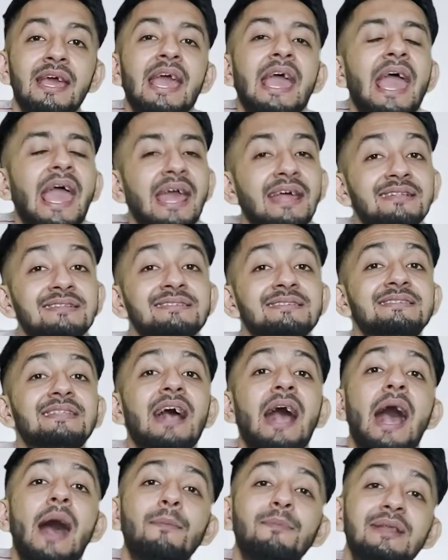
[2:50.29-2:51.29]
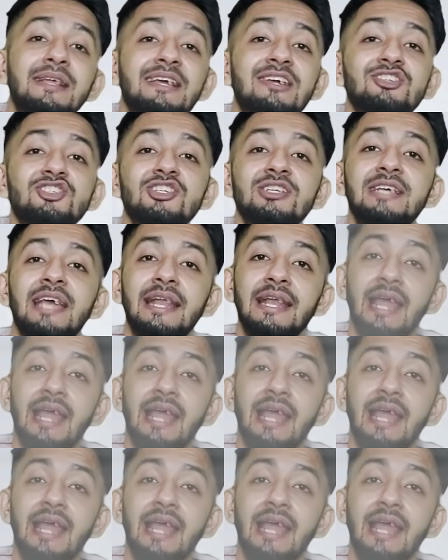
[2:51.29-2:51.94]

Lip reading: Hence, the application can